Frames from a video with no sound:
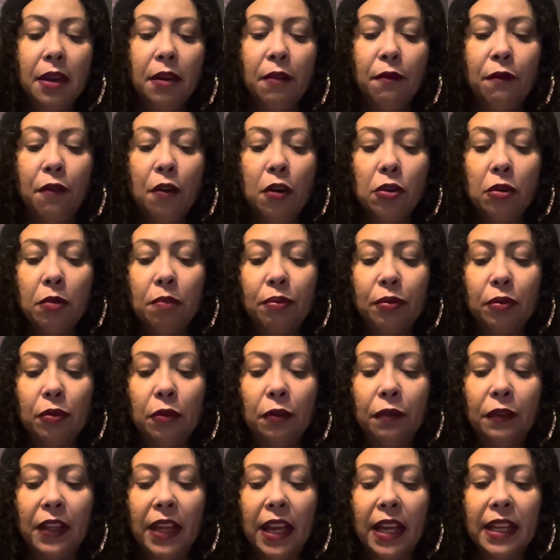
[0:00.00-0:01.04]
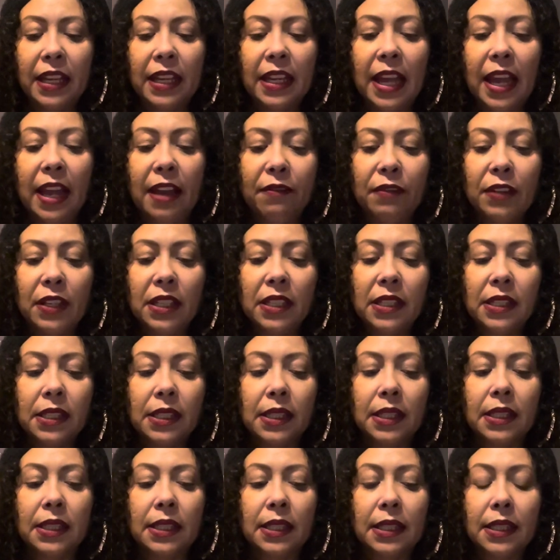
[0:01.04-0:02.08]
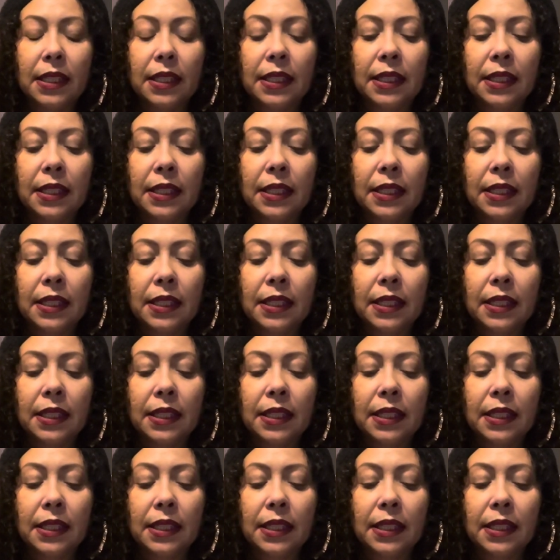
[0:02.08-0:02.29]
Photo proof, getting evidence.